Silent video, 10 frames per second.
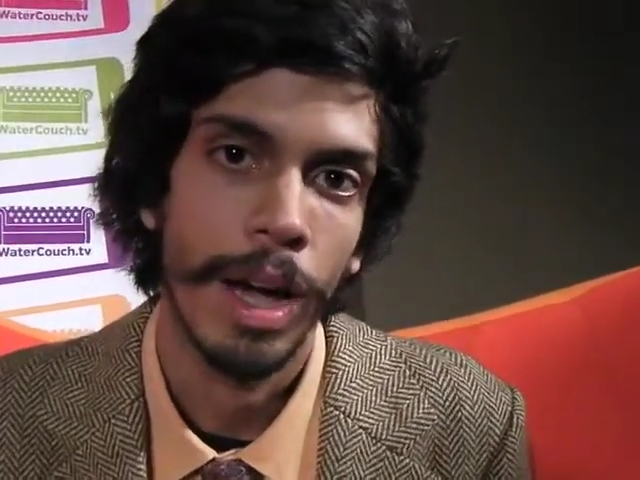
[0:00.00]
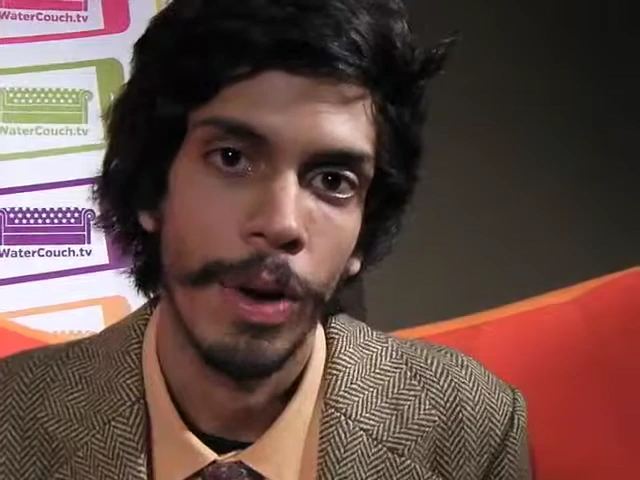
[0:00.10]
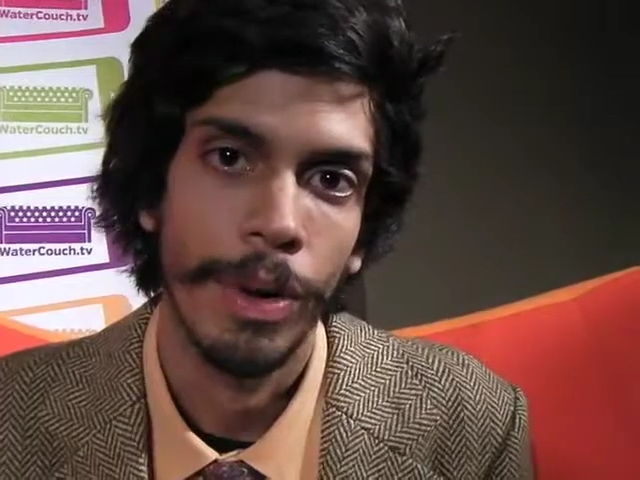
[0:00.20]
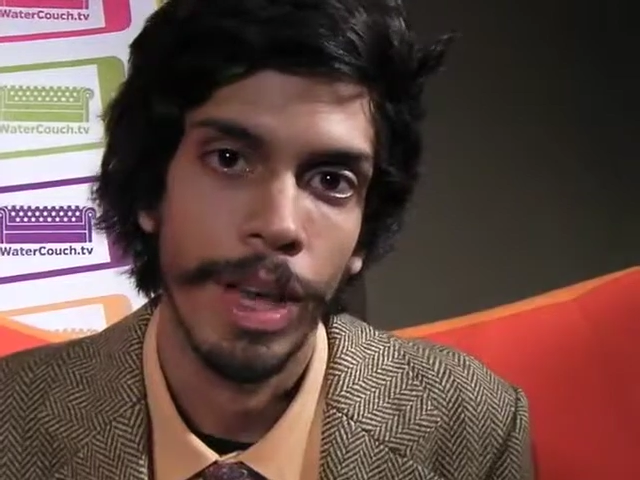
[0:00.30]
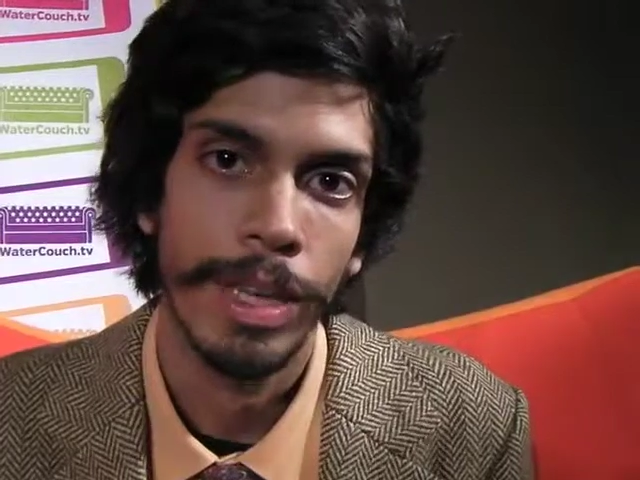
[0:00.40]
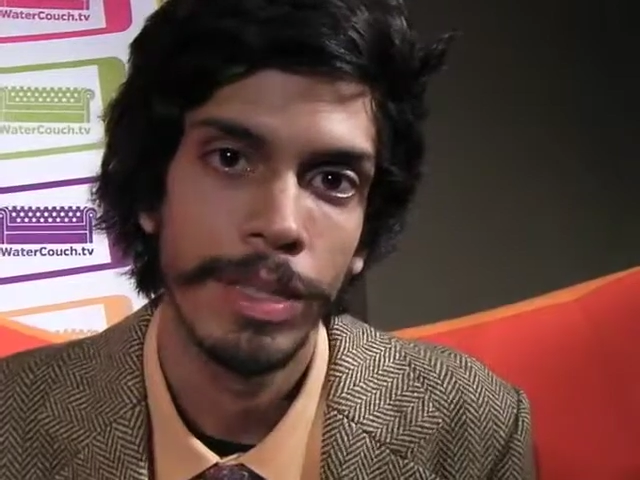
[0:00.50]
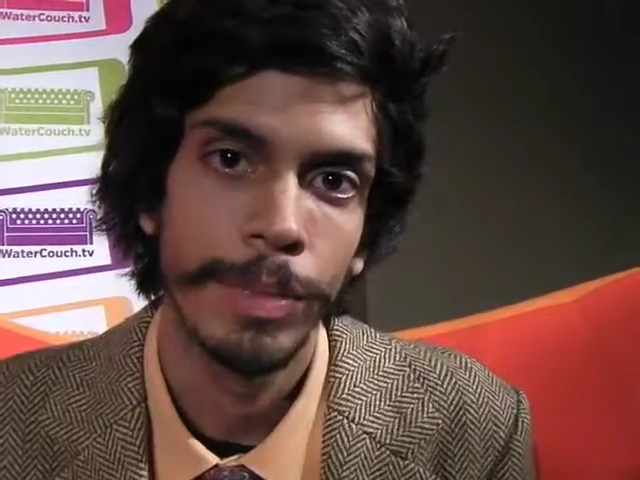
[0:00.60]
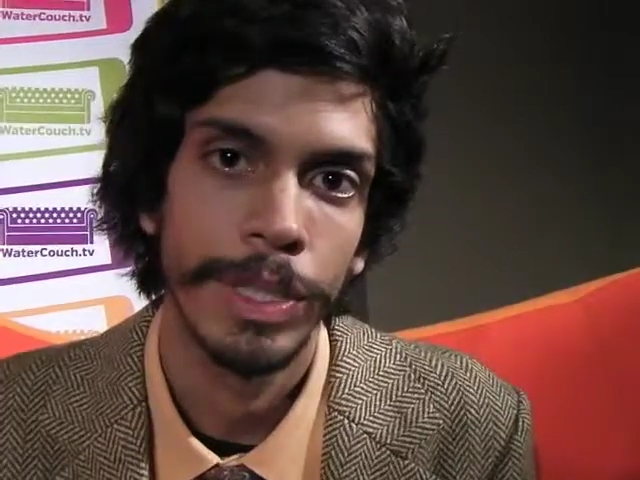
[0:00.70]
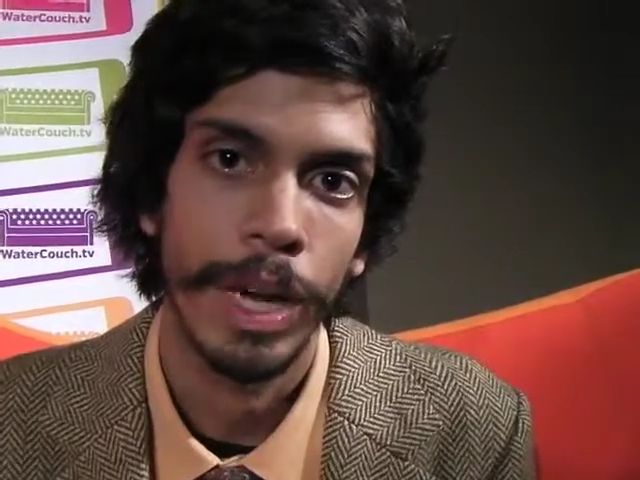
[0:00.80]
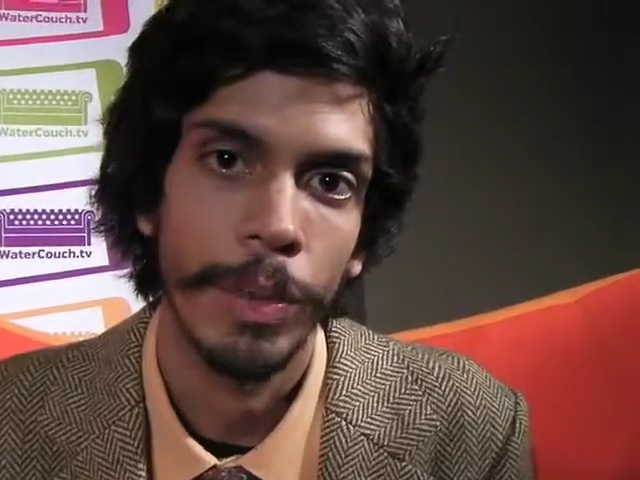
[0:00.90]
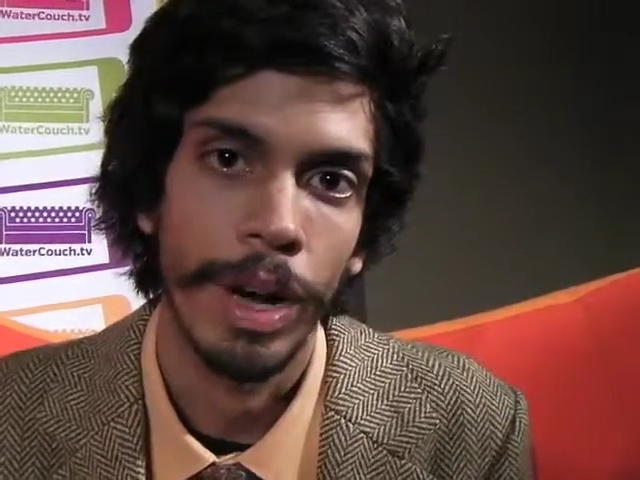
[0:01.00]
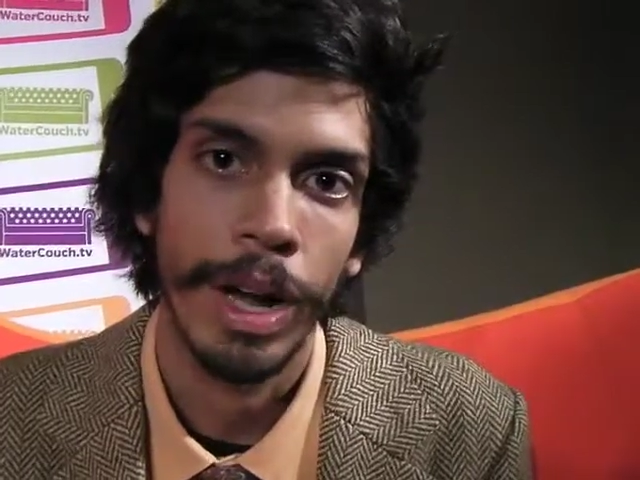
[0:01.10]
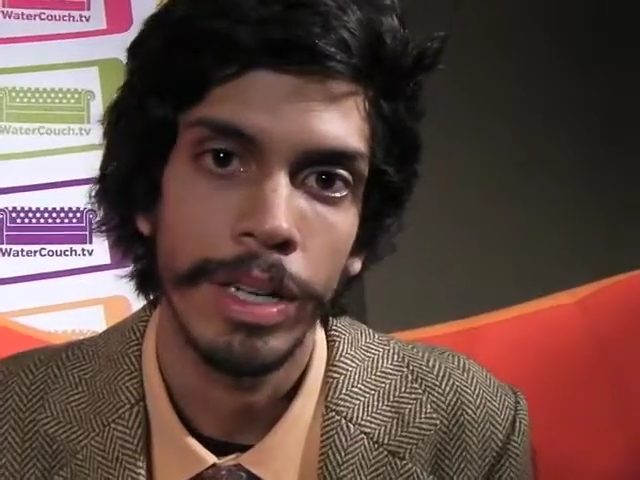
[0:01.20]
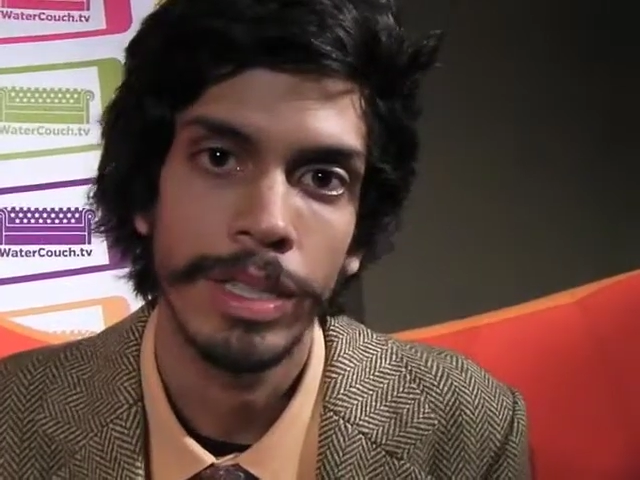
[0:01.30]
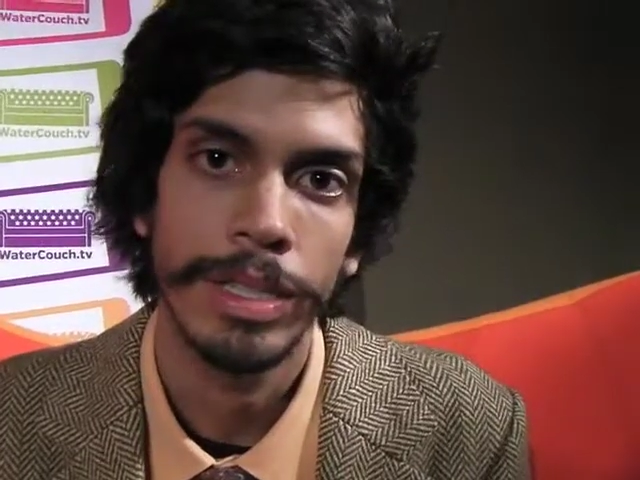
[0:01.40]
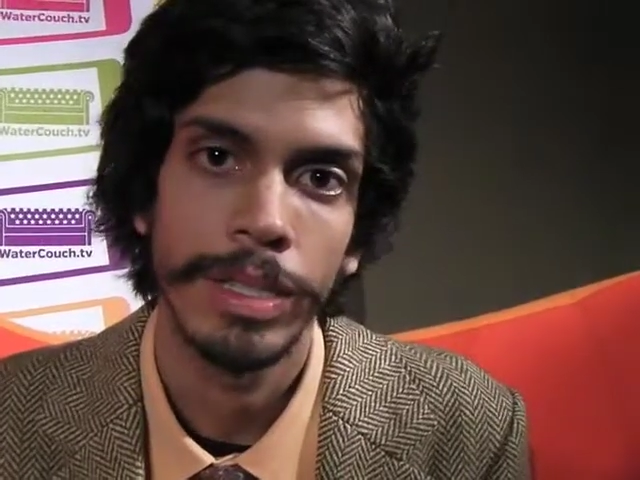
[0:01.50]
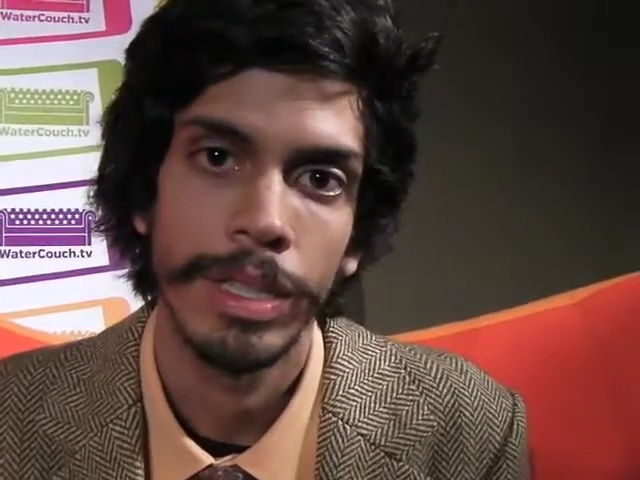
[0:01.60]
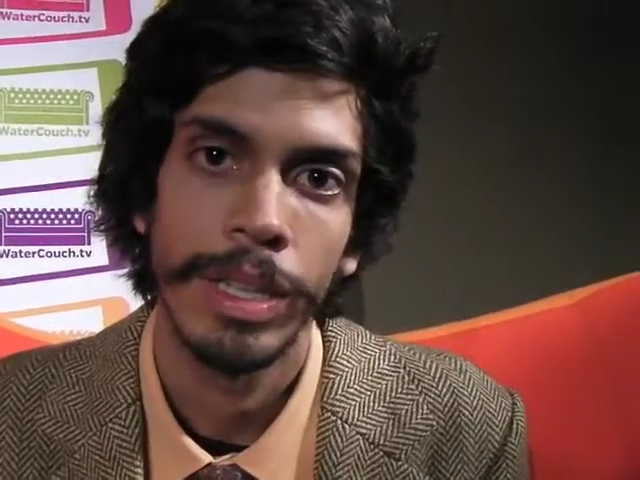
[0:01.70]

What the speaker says: our head, but our heart.